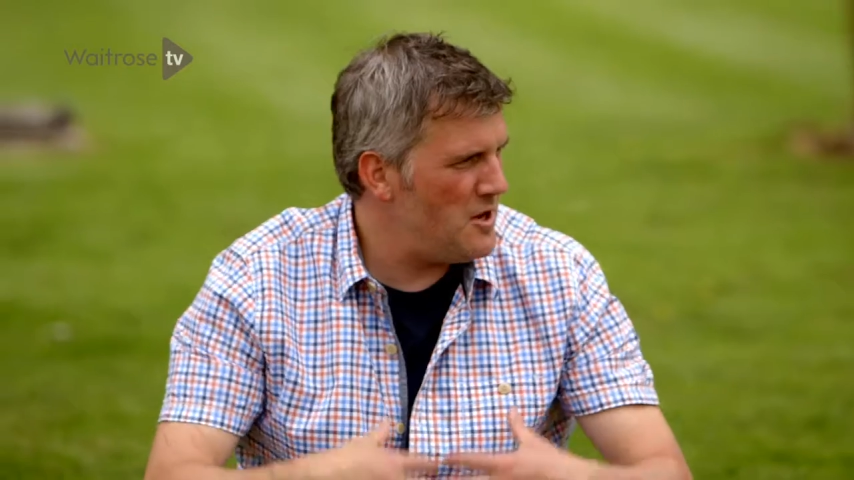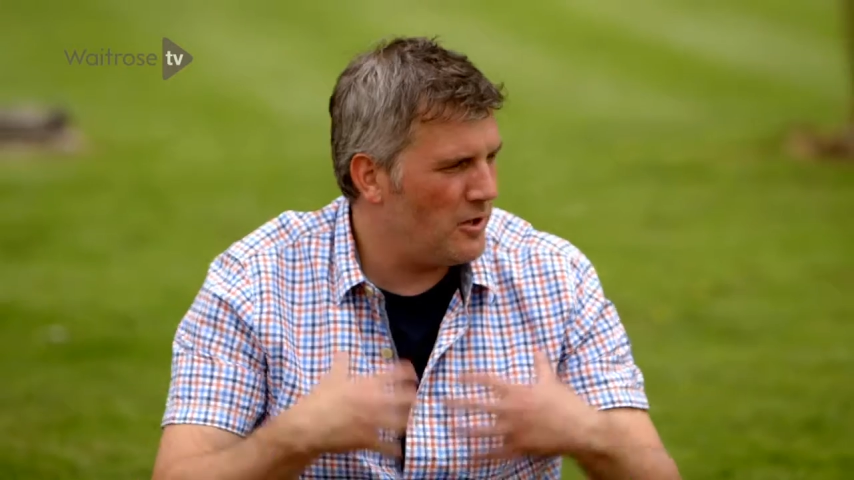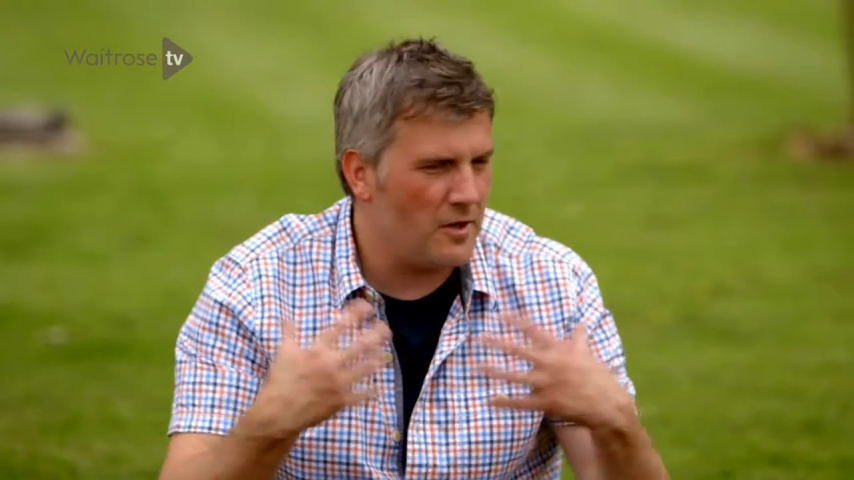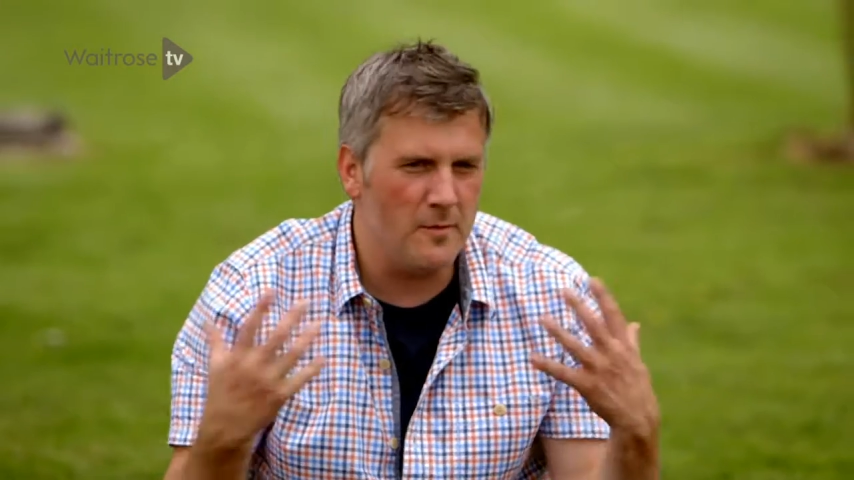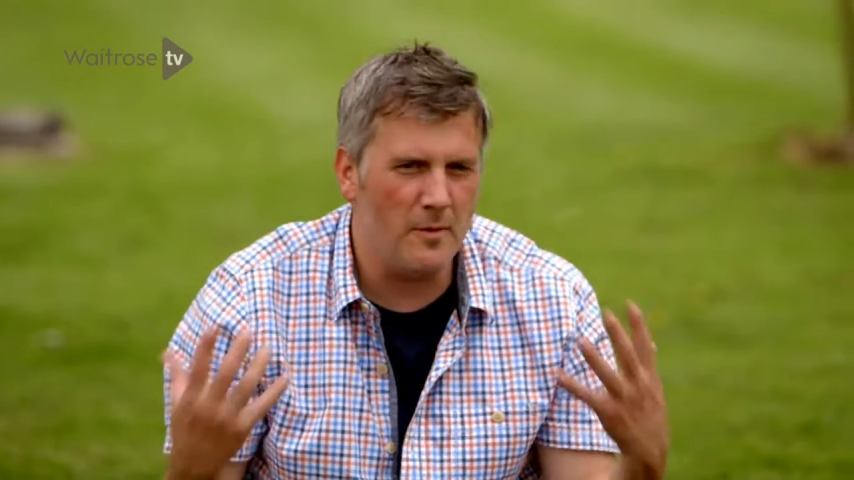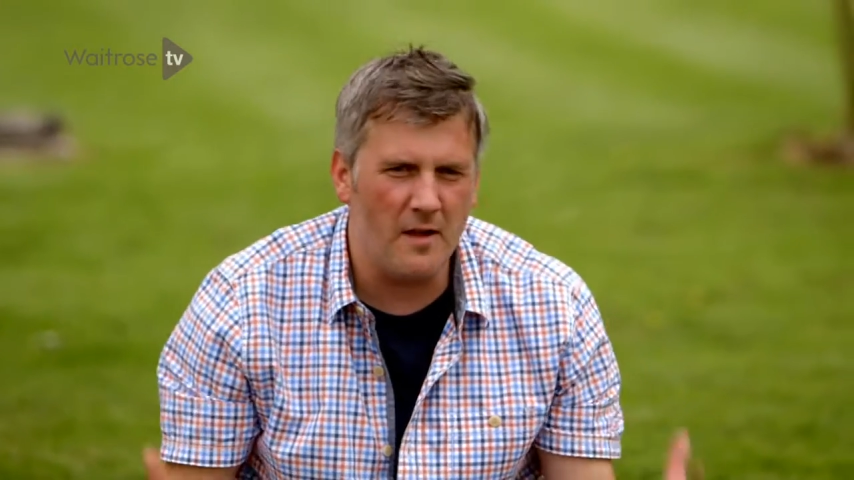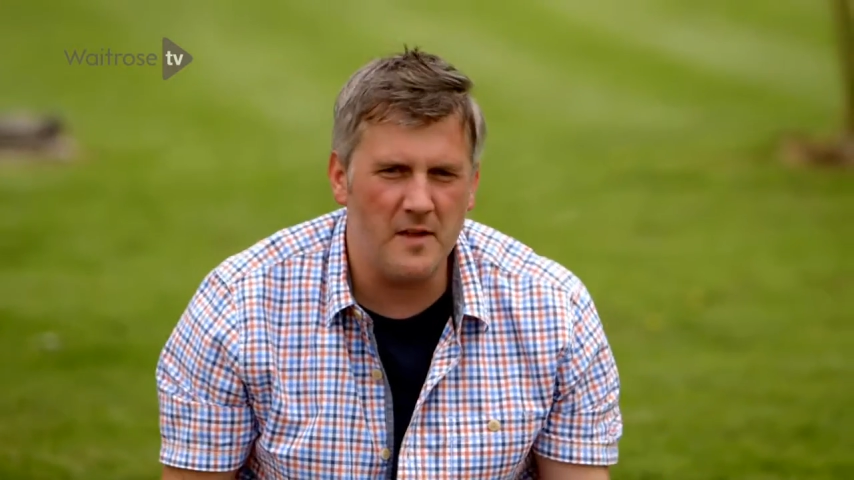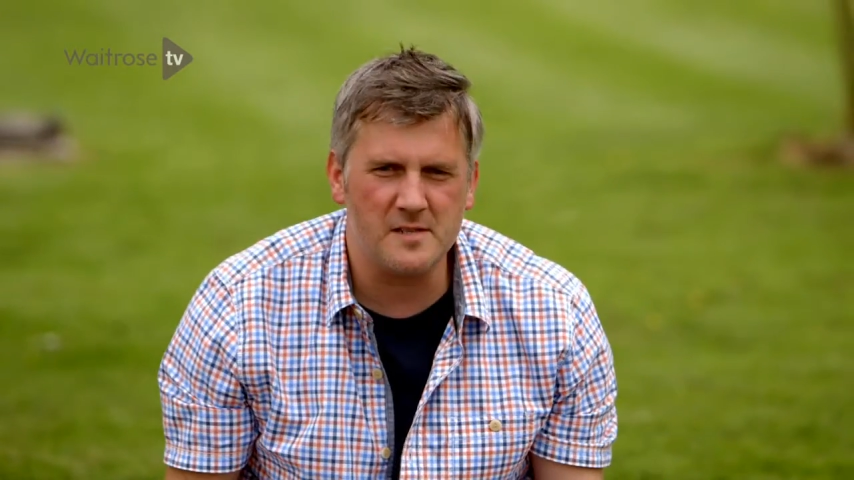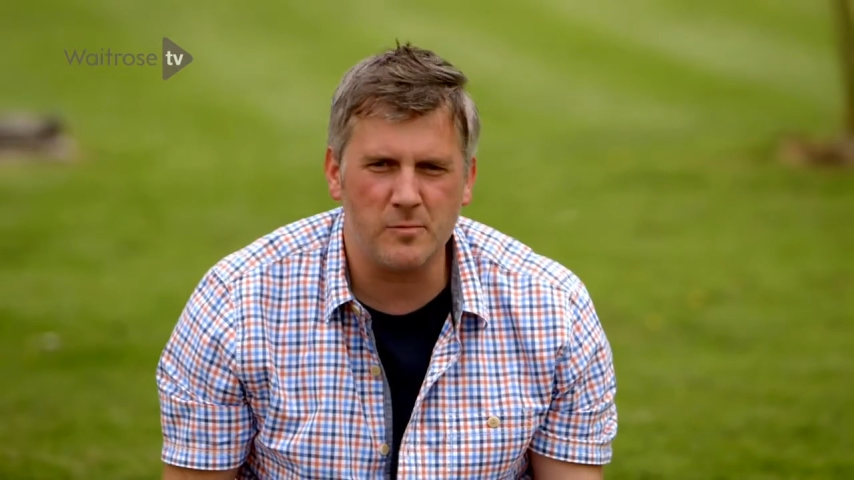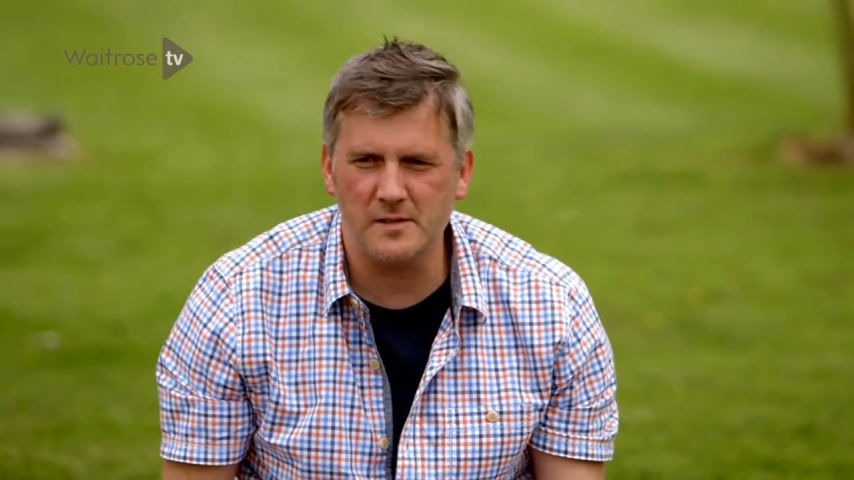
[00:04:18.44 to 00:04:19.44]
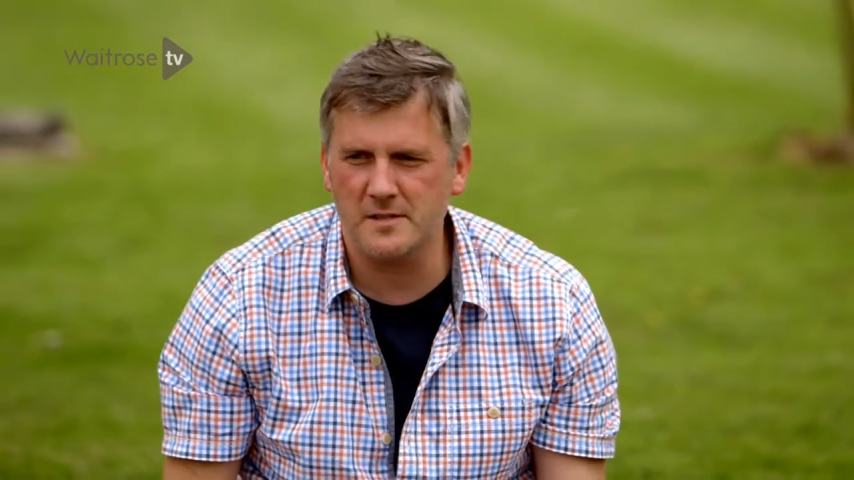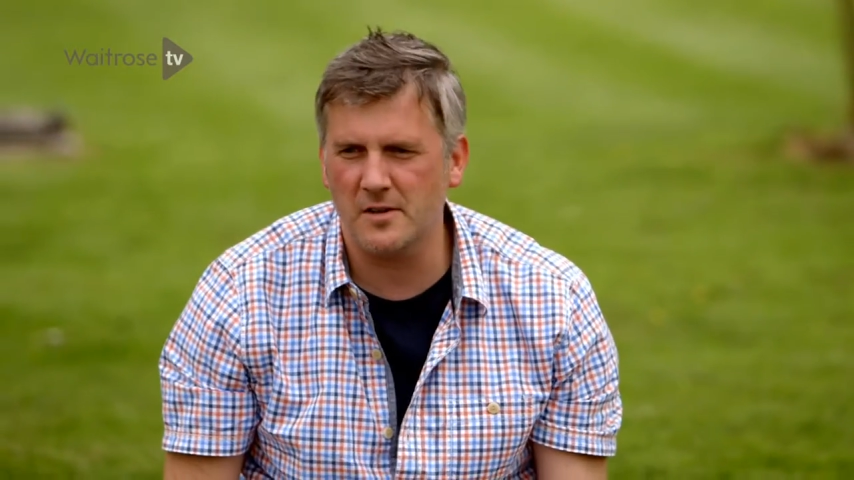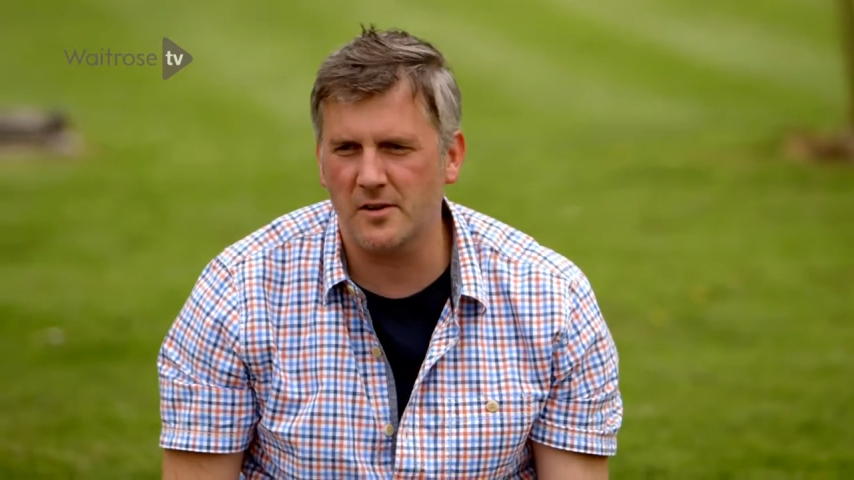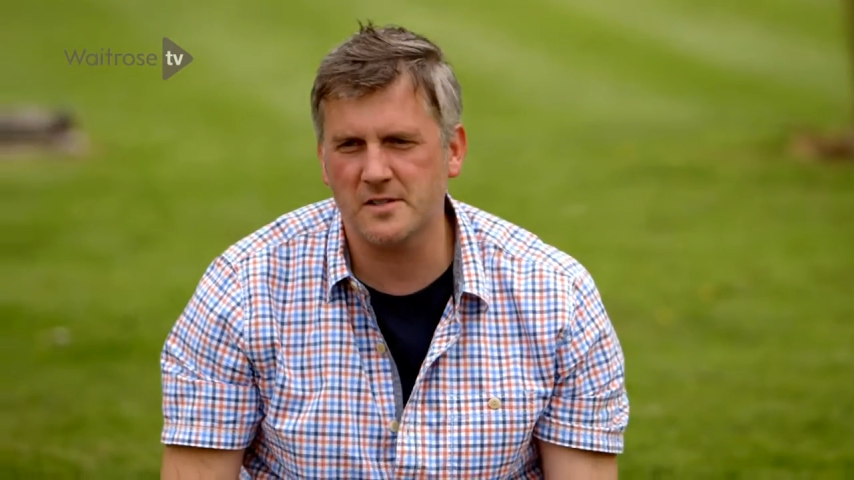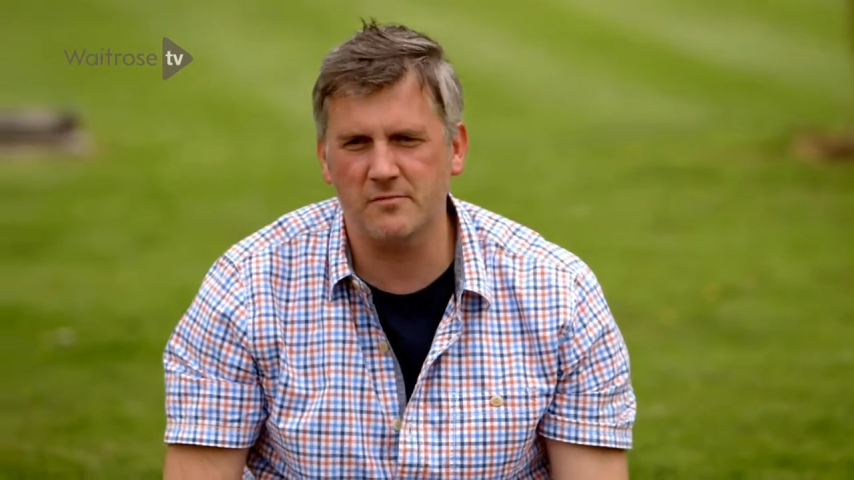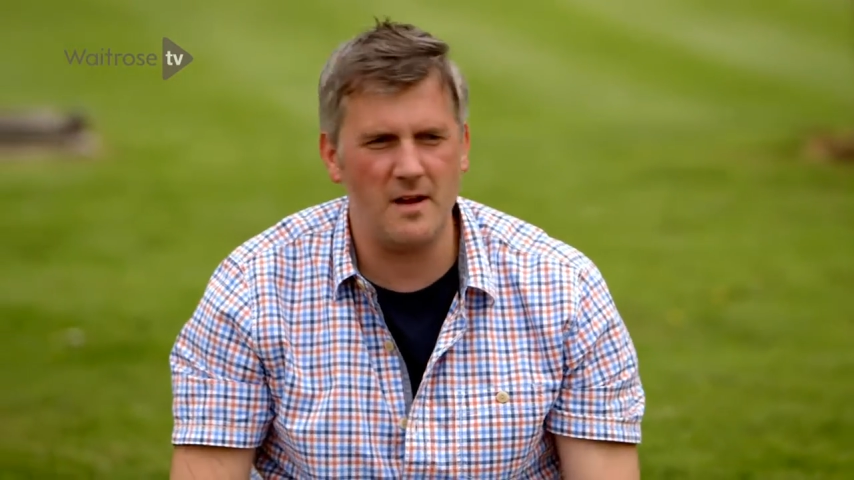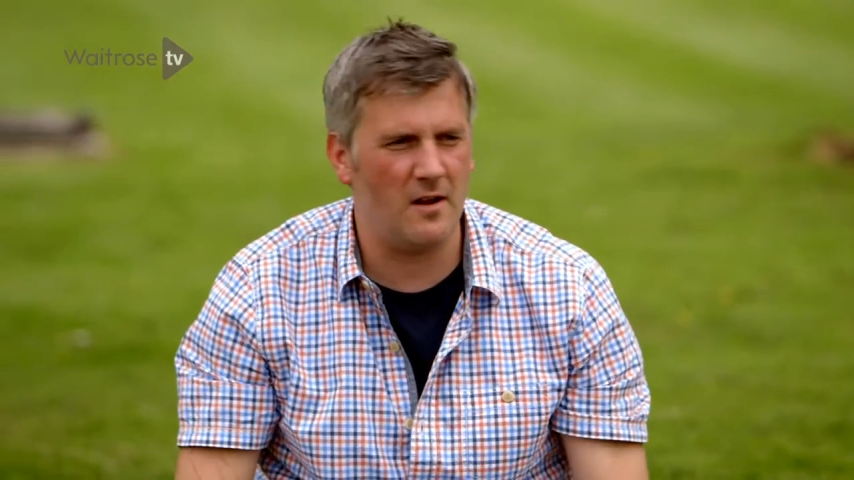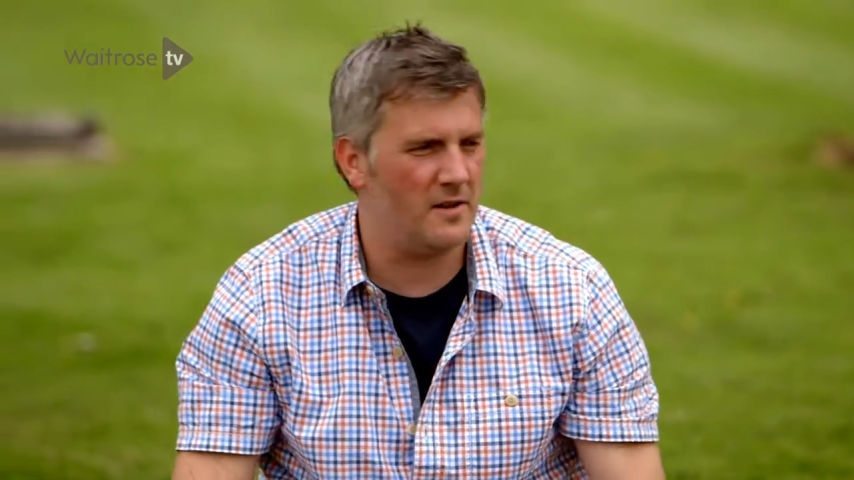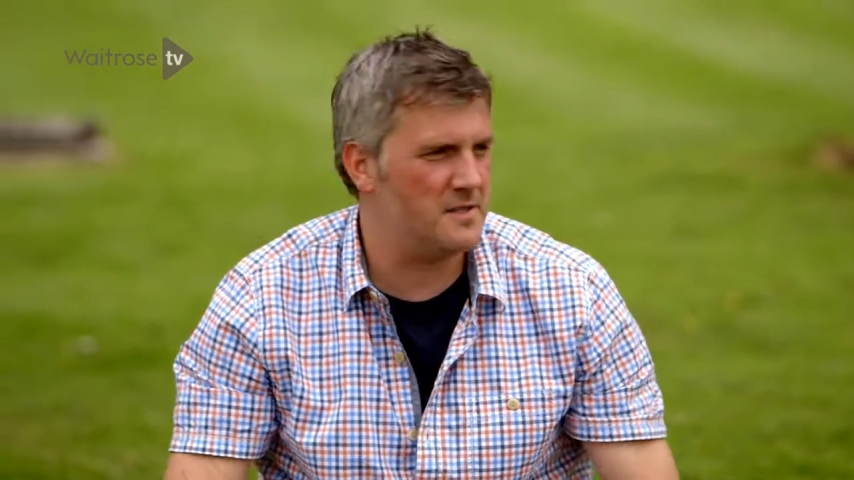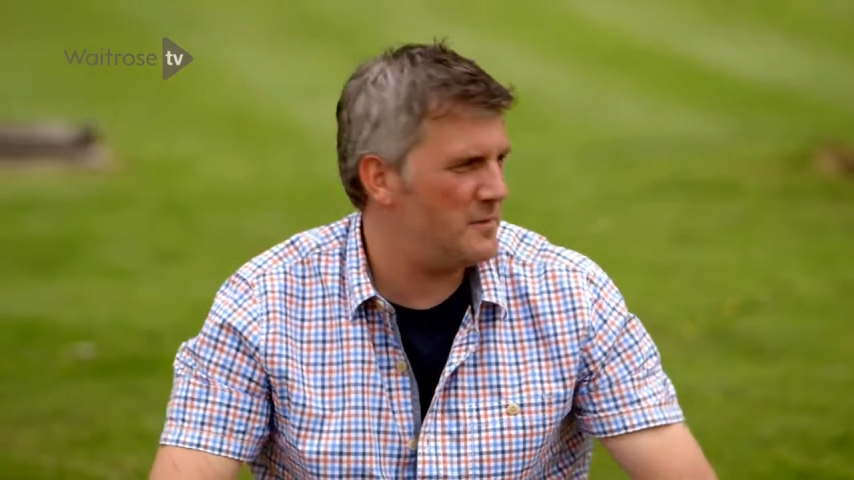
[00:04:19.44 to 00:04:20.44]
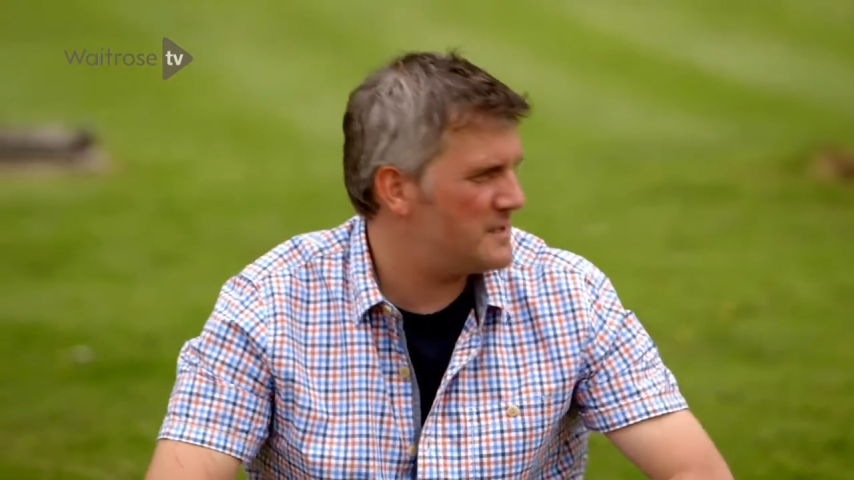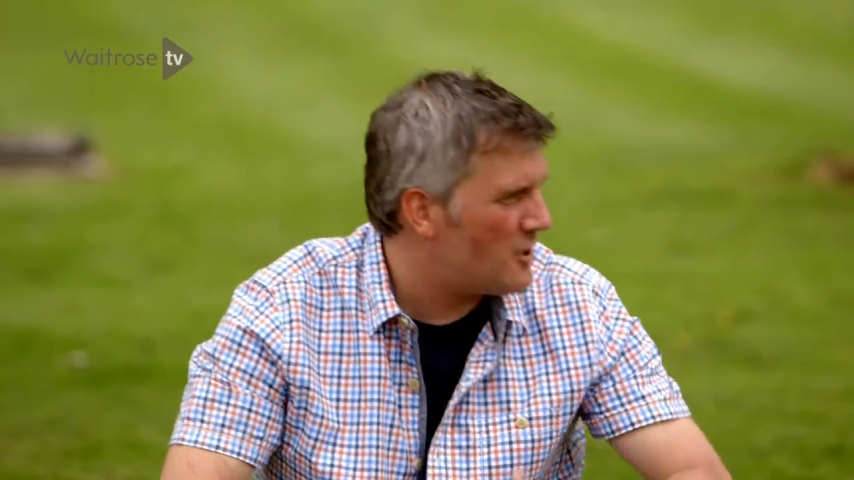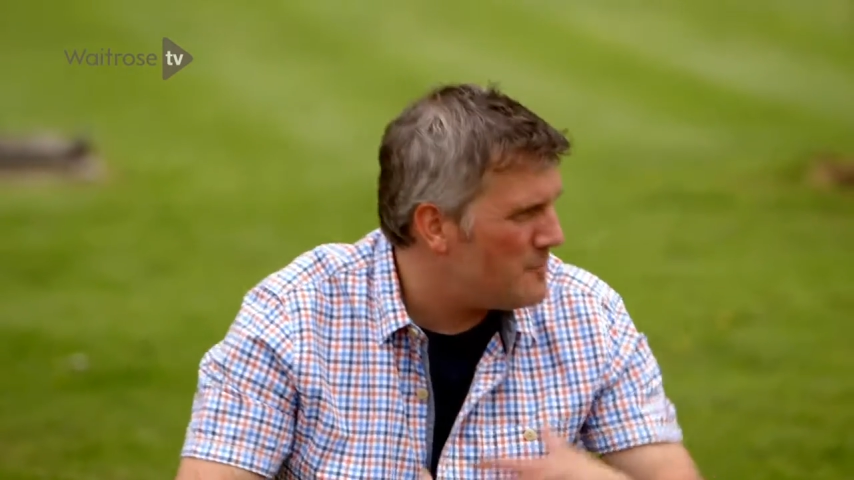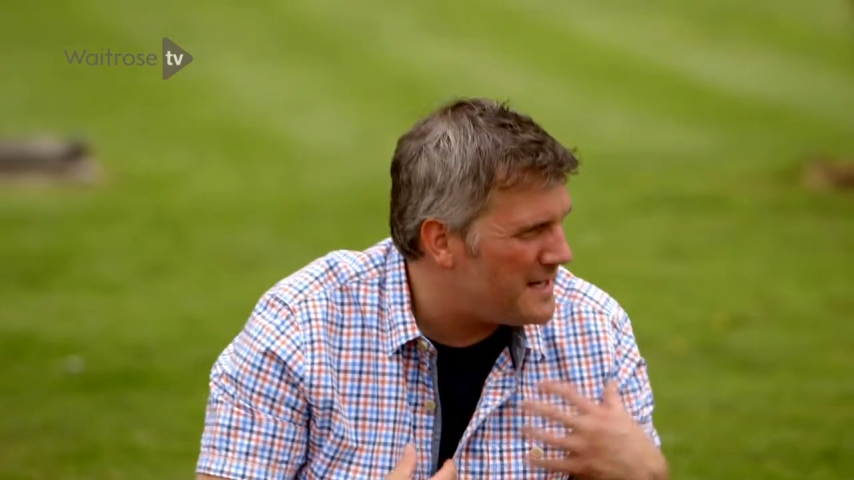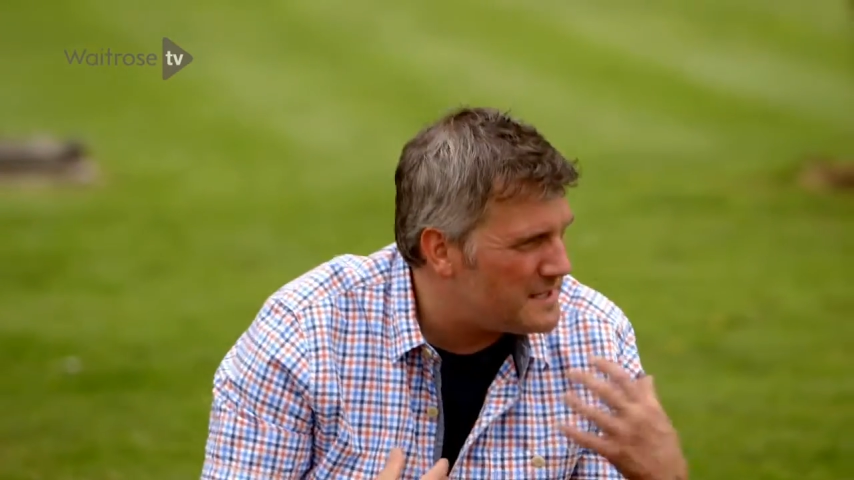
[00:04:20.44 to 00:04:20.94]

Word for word: you look at them like this, one starts to realise that there so many